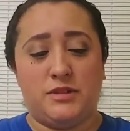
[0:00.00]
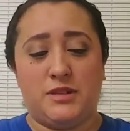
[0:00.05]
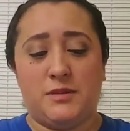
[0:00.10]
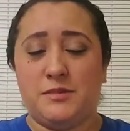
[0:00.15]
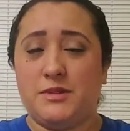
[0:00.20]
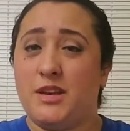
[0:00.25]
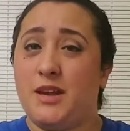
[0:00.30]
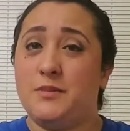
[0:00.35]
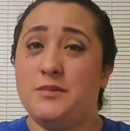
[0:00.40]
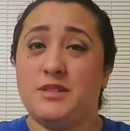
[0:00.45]

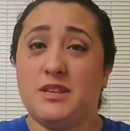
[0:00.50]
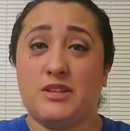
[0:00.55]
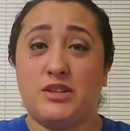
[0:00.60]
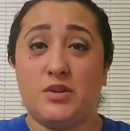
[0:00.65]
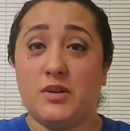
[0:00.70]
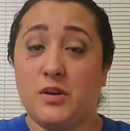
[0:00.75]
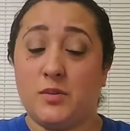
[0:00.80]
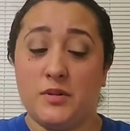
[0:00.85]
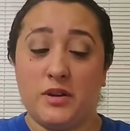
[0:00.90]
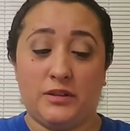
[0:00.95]
Sometimes they
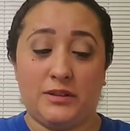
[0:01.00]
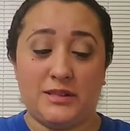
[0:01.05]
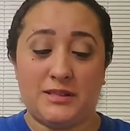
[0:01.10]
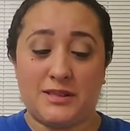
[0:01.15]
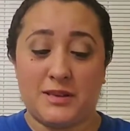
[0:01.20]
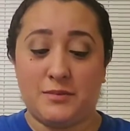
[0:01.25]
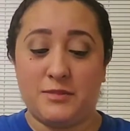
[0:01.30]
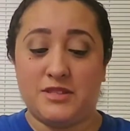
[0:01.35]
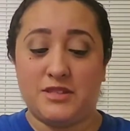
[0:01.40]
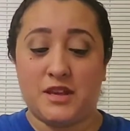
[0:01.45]
don't come out
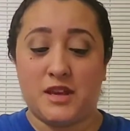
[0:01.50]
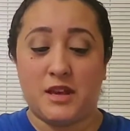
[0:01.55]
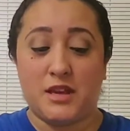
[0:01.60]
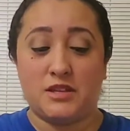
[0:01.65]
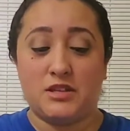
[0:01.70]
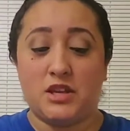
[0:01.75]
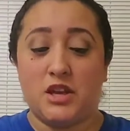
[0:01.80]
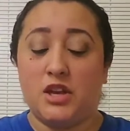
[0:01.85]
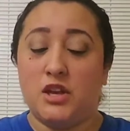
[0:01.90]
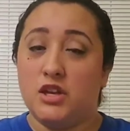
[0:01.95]
the same
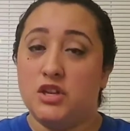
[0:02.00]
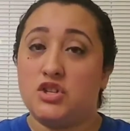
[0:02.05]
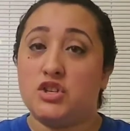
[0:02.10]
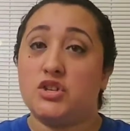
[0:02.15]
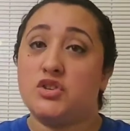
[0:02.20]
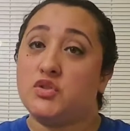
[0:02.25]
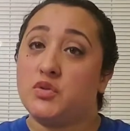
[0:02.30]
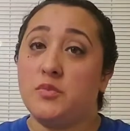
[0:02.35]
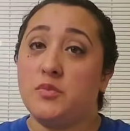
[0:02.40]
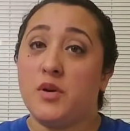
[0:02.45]
size.
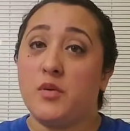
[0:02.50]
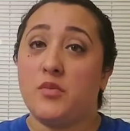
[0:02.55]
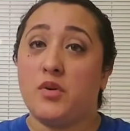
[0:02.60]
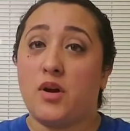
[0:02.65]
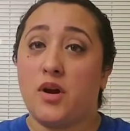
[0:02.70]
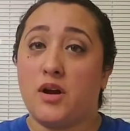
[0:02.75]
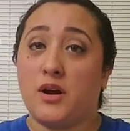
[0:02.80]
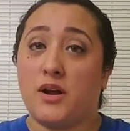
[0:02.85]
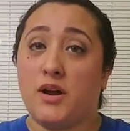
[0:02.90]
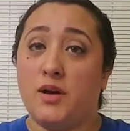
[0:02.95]
Just
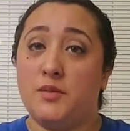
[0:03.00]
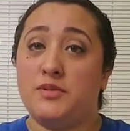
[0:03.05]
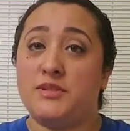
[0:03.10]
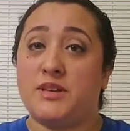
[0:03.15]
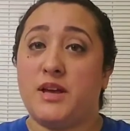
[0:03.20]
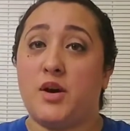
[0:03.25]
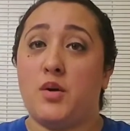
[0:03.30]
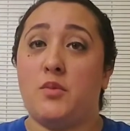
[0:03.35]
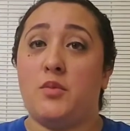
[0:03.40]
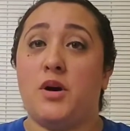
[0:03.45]
remember, our Cub
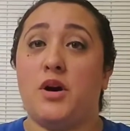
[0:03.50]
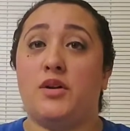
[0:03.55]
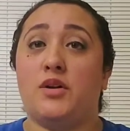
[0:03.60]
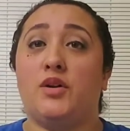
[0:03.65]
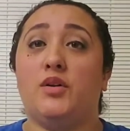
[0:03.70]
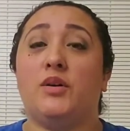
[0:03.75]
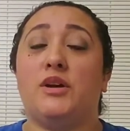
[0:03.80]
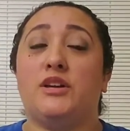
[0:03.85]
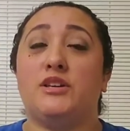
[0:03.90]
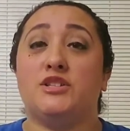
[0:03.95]
Scout
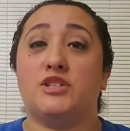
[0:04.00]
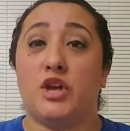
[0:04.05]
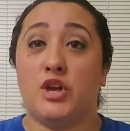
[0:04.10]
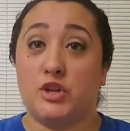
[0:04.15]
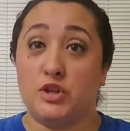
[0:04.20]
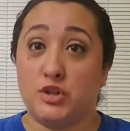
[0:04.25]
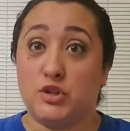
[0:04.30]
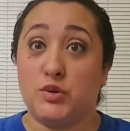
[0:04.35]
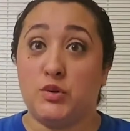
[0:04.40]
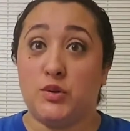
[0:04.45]
motto is
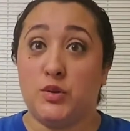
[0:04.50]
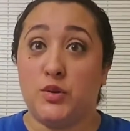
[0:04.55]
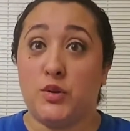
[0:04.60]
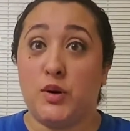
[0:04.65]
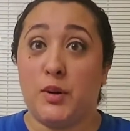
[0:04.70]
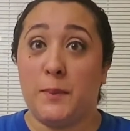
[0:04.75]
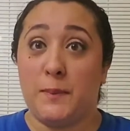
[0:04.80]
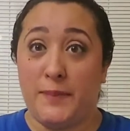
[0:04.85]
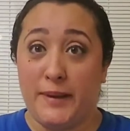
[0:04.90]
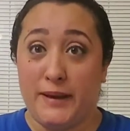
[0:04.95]
do
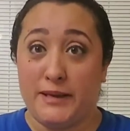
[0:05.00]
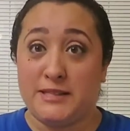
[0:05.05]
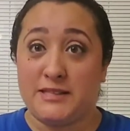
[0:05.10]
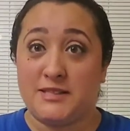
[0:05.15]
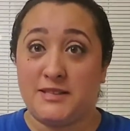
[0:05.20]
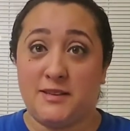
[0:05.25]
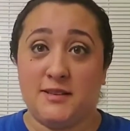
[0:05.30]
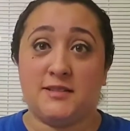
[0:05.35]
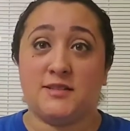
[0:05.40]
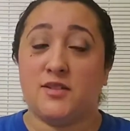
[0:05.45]
your
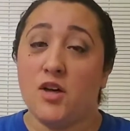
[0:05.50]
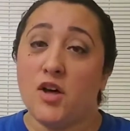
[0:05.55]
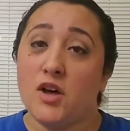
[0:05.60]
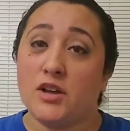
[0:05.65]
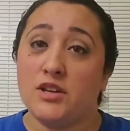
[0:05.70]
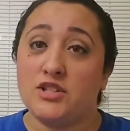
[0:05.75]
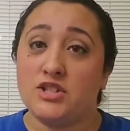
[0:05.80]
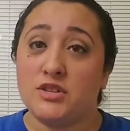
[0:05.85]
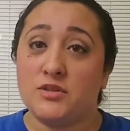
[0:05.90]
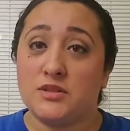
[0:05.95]
best. As
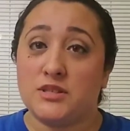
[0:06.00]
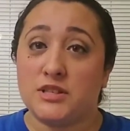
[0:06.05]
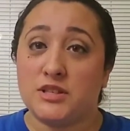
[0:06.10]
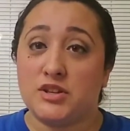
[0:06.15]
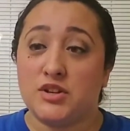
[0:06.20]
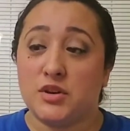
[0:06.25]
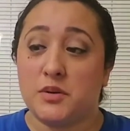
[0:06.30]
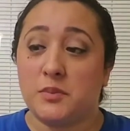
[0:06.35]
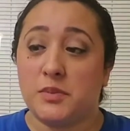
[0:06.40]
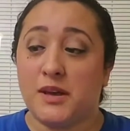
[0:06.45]
long as you
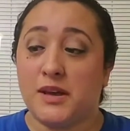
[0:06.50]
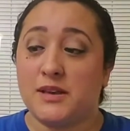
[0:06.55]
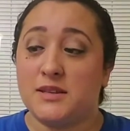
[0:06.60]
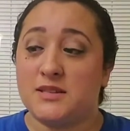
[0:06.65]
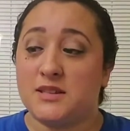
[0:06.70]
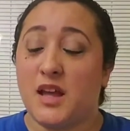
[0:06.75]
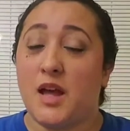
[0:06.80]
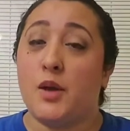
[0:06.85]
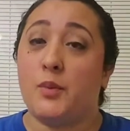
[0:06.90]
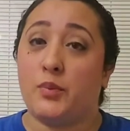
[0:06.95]
did your
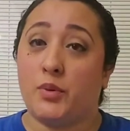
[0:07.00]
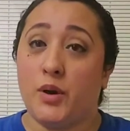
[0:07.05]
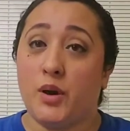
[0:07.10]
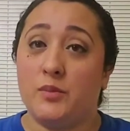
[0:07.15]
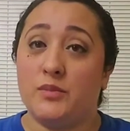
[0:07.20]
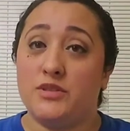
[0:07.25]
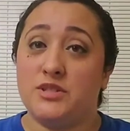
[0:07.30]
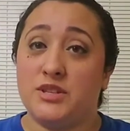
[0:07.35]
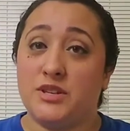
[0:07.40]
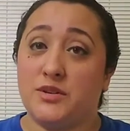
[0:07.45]
best, I
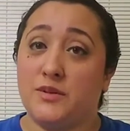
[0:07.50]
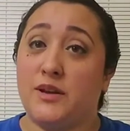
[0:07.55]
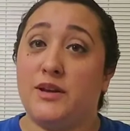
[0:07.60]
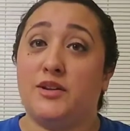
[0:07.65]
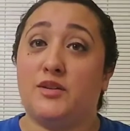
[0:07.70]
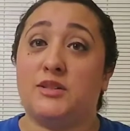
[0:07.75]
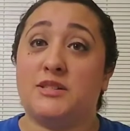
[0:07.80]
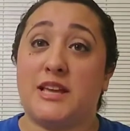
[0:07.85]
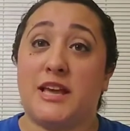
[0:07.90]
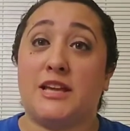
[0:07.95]
promise you
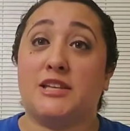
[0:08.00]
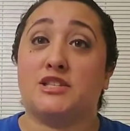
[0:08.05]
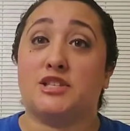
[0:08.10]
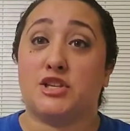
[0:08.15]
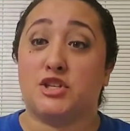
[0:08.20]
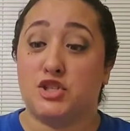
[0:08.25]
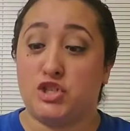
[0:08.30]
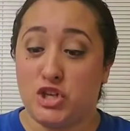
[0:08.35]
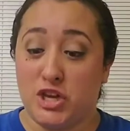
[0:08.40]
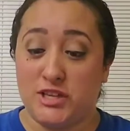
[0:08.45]
it'll
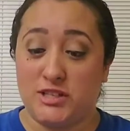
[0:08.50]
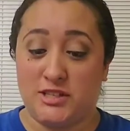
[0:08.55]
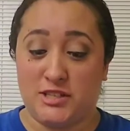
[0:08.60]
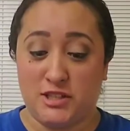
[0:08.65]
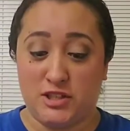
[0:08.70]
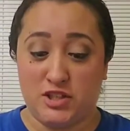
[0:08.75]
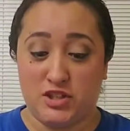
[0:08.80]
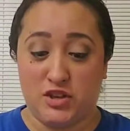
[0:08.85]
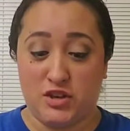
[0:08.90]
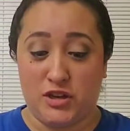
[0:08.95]
taste
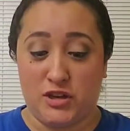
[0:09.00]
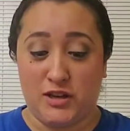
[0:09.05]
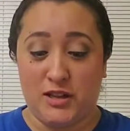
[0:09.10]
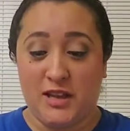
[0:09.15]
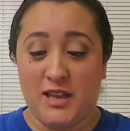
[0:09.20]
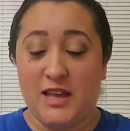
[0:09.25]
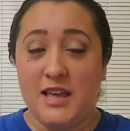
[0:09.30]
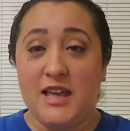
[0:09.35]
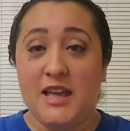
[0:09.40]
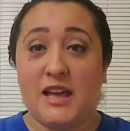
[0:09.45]
just as
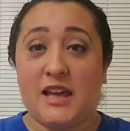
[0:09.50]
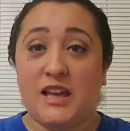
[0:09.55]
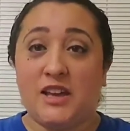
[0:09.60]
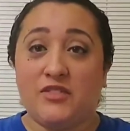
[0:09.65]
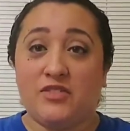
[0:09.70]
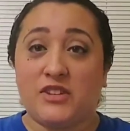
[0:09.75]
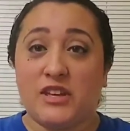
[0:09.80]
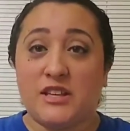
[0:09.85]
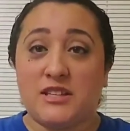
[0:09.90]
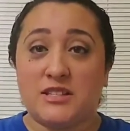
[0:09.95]
good.
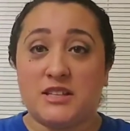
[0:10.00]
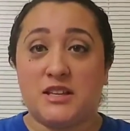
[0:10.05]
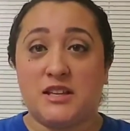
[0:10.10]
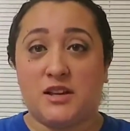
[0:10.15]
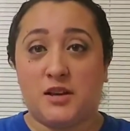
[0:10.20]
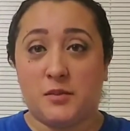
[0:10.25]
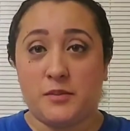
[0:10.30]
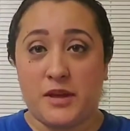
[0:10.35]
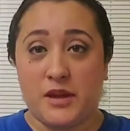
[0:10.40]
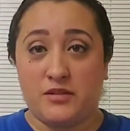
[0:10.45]
If they
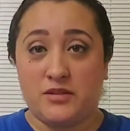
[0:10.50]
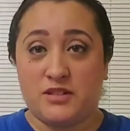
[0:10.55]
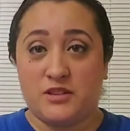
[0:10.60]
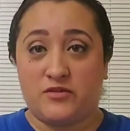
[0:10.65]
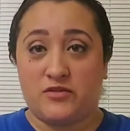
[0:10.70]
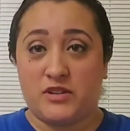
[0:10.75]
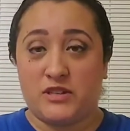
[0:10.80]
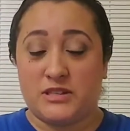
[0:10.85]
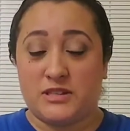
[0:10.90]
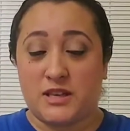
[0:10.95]
did come out
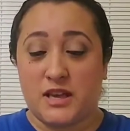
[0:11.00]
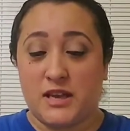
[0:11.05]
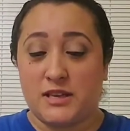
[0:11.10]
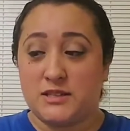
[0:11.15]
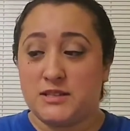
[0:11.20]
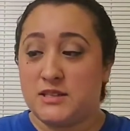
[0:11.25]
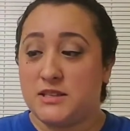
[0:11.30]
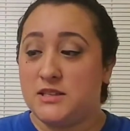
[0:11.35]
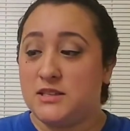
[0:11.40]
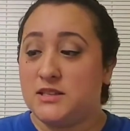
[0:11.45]
different
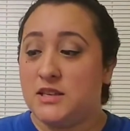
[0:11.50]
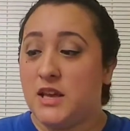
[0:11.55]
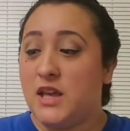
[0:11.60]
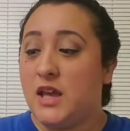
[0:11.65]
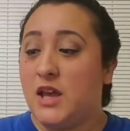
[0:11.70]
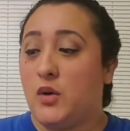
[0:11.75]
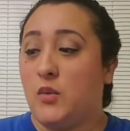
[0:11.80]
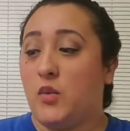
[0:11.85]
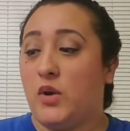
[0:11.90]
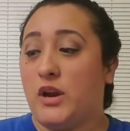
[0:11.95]
sizes
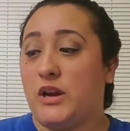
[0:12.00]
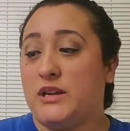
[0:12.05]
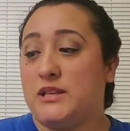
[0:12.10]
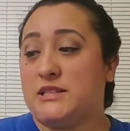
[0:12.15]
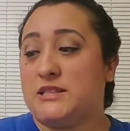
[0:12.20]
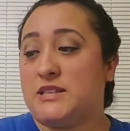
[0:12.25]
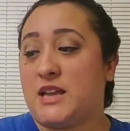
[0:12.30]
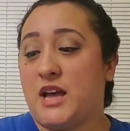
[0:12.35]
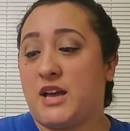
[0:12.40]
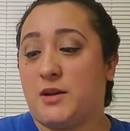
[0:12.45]
and we're
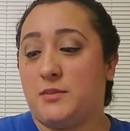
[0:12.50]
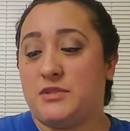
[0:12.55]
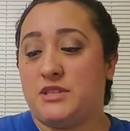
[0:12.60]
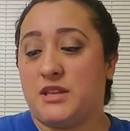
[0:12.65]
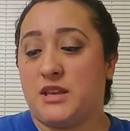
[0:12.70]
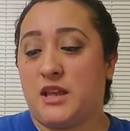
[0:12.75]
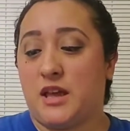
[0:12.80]
gonna stack them